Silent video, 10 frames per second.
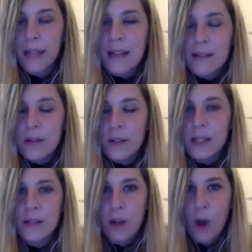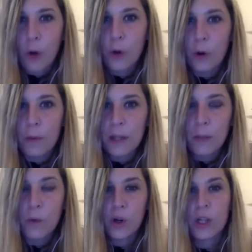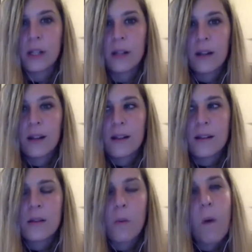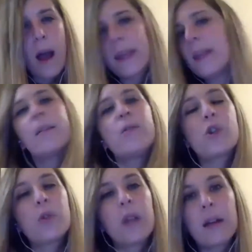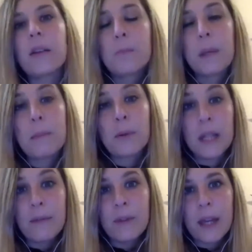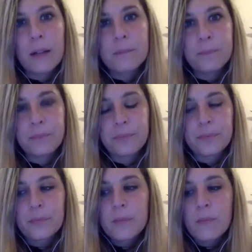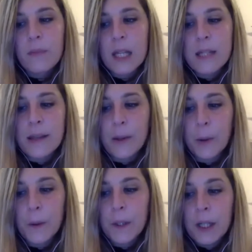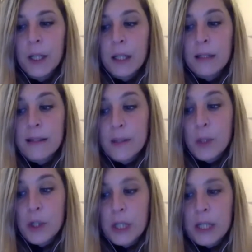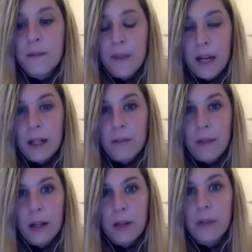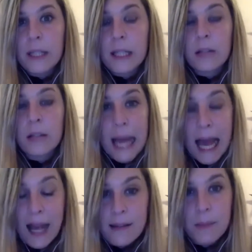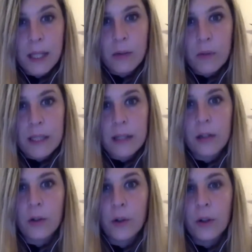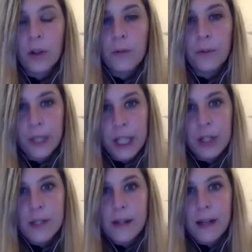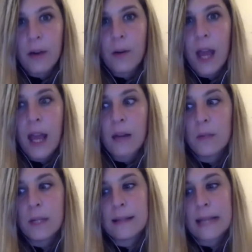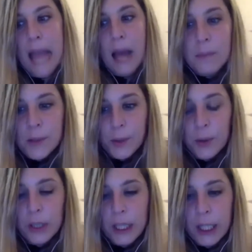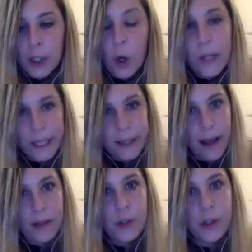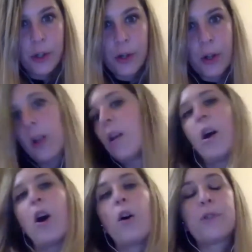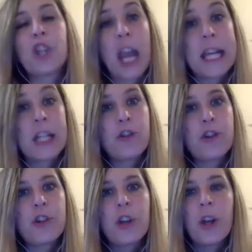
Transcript: answer is no, nobody would. So why should other people live there? So the situation is very, very critical. It has been critical for years now, and we see absolutely no intention of change,